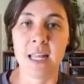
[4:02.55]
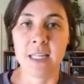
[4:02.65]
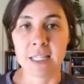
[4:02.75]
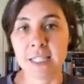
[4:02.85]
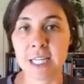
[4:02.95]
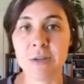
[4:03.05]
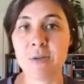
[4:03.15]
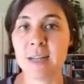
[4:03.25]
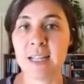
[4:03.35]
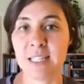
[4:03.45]

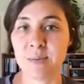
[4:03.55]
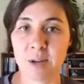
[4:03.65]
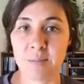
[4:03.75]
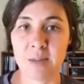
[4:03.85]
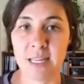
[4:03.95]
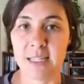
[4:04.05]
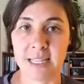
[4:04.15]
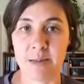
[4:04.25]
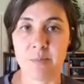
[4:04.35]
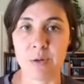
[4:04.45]
continuing this rugby
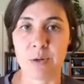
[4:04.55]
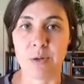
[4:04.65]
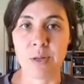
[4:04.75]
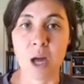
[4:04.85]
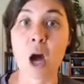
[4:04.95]
example,